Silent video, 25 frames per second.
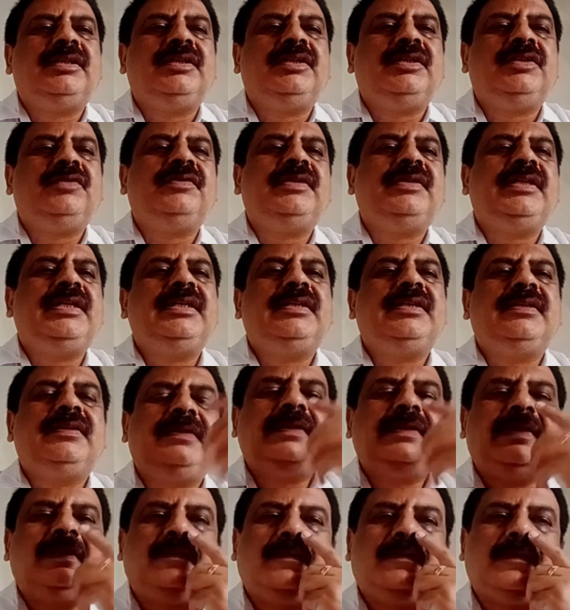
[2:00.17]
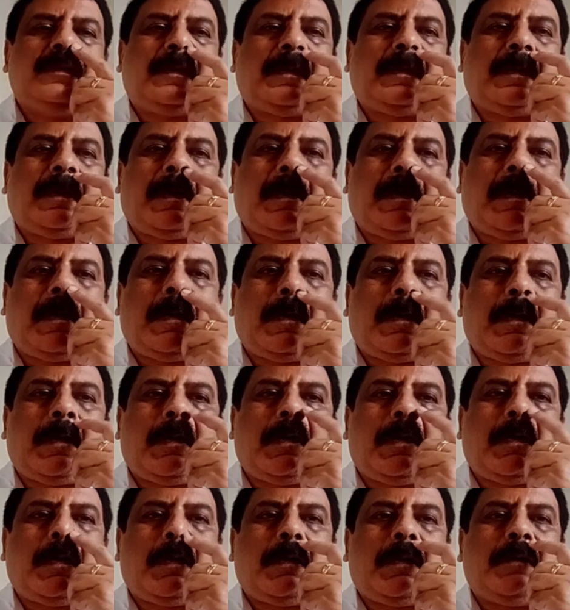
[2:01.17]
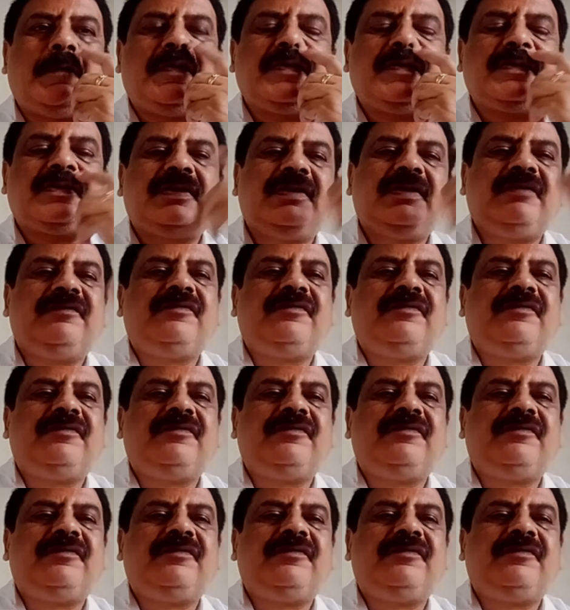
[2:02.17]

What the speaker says: You need to see, first and